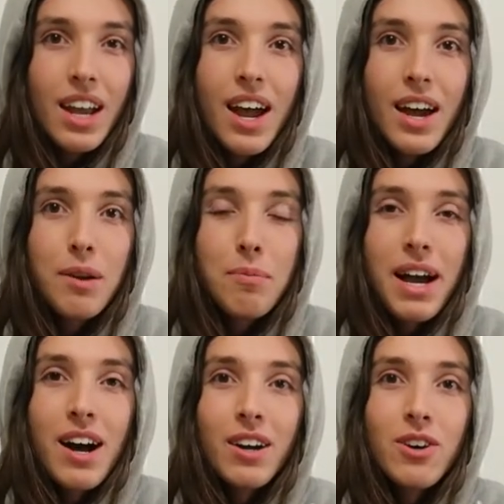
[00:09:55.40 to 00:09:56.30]
And
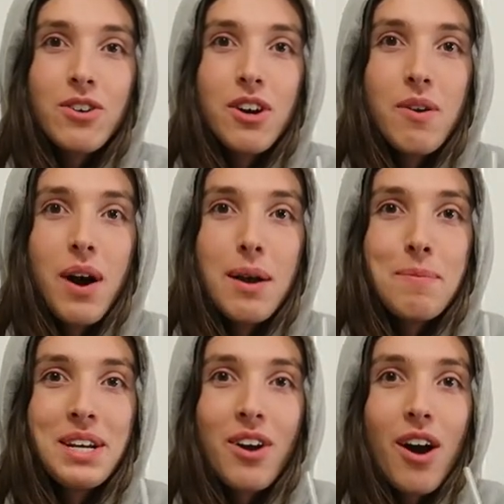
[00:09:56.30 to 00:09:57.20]
by hot cocoa, I
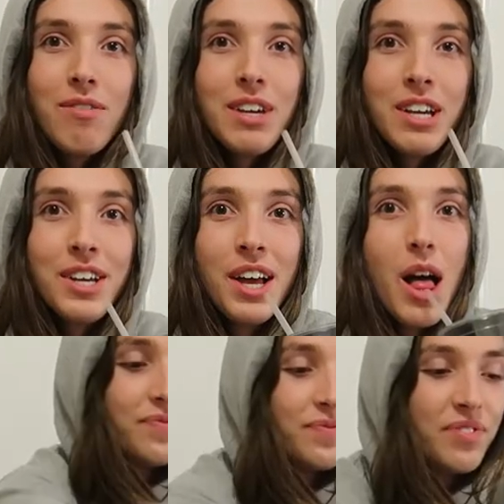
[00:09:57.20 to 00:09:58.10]
mean coffee.
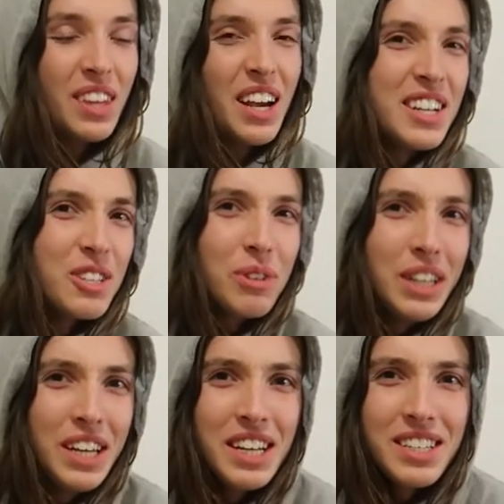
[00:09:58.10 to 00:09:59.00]
And it's
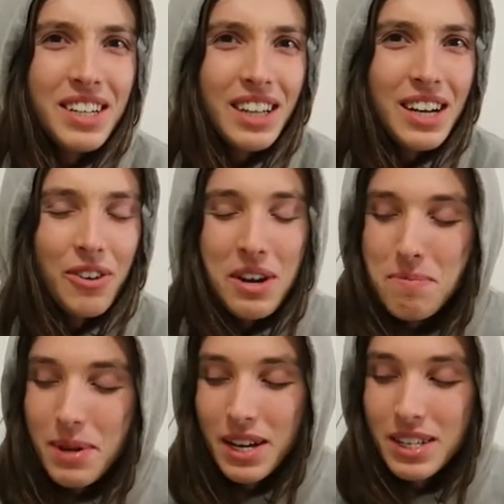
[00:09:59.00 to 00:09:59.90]
really, it's not that
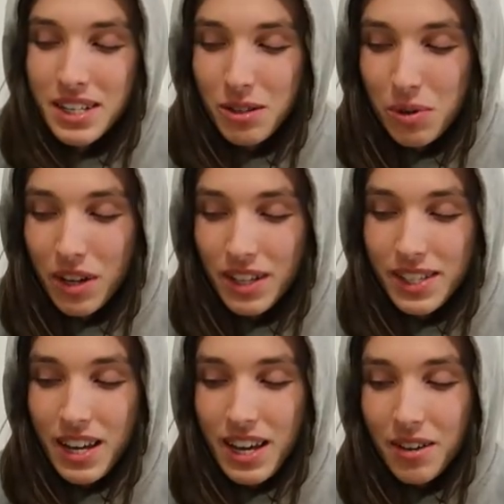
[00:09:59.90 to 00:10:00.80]
great because
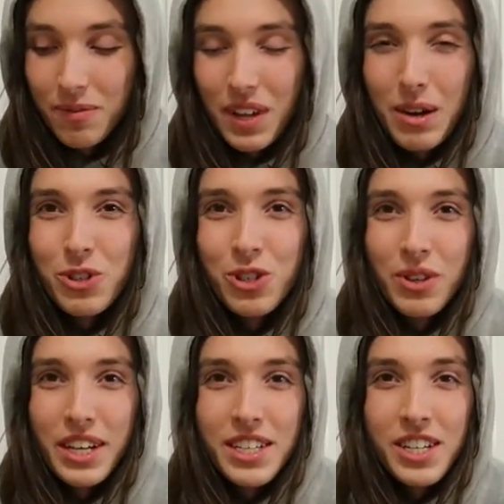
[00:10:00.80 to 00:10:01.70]
it's like, I was
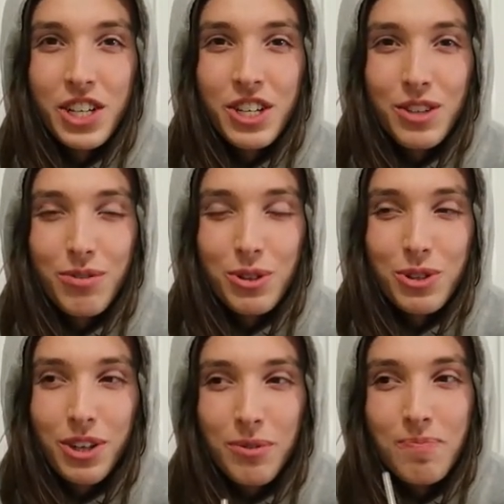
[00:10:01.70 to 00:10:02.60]
too lazy to change the
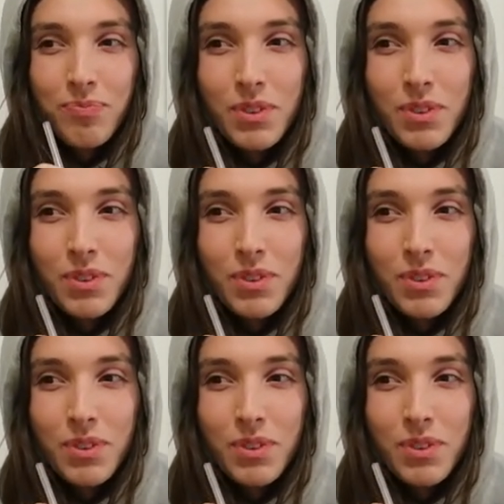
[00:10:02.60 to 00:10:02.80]
filter.